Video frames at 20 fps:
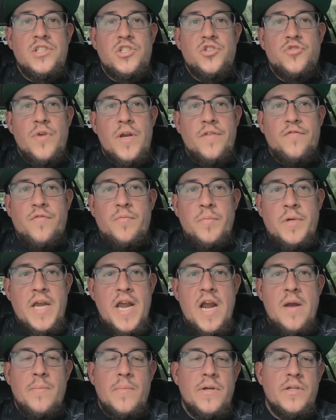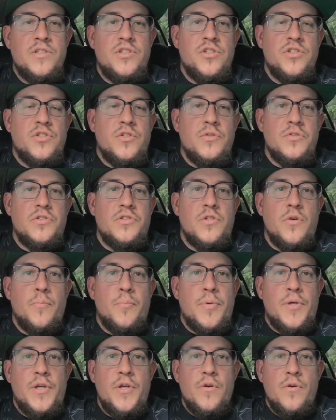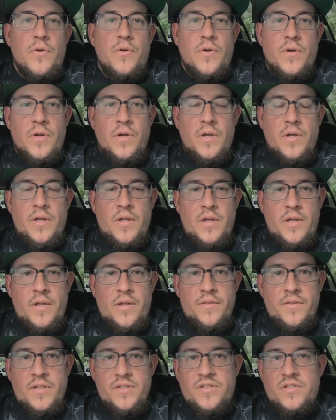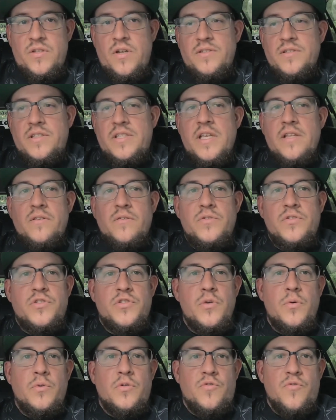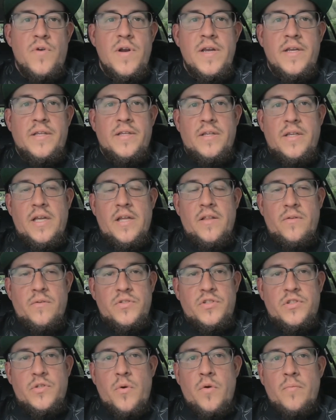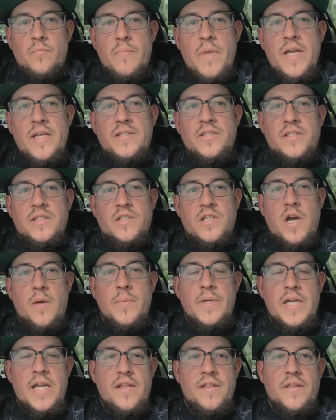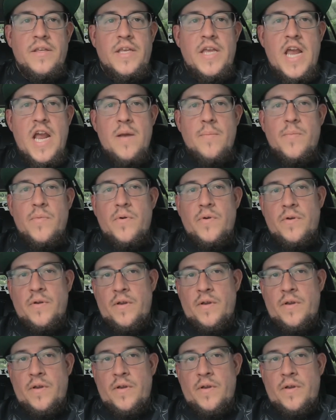straight from camera. It just looks so pure. The sunset looks so great. It looks so amazing coming out of the camera.